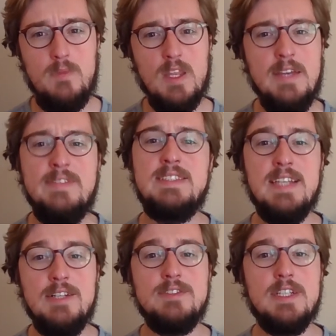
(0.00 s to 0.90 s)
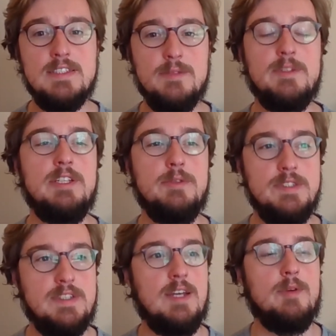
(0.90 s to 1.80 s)
If it sounds like something you would
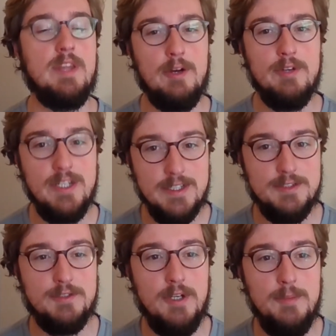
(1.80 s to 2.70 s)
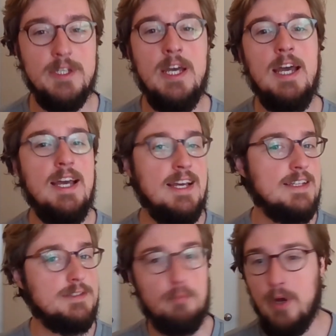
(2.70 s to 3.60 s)
say without reading a script,
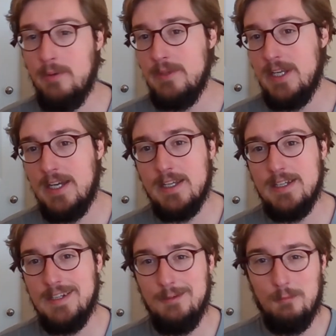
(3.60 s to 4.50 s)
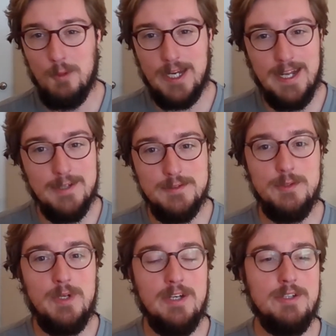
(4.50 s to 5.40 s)
it's probably not working out too
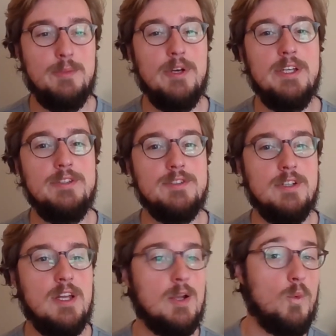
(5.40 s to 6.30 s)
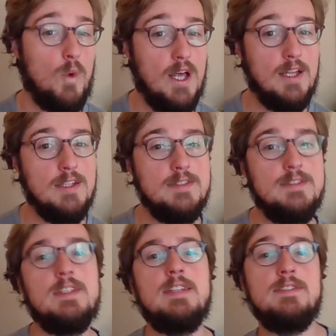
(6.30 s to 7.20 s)
well. You're probably using a lot of
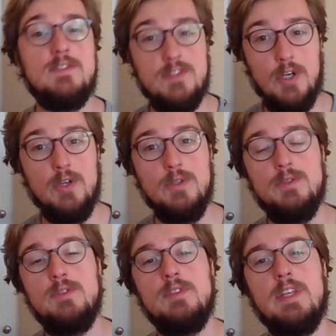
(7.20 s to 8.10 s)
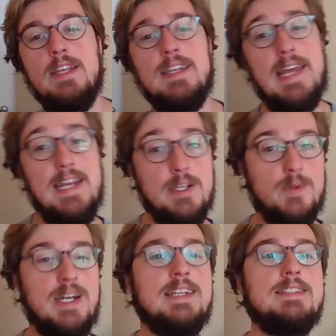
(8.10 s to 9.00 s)
wells and so's and
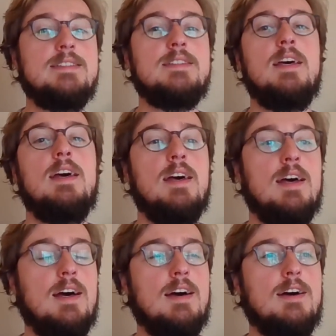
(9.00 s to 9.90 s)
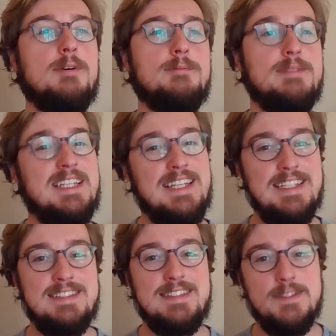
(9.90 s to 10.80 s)
anyways. And
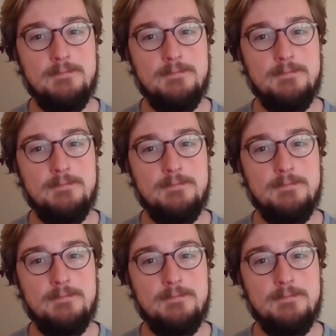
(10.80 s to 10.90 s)
that's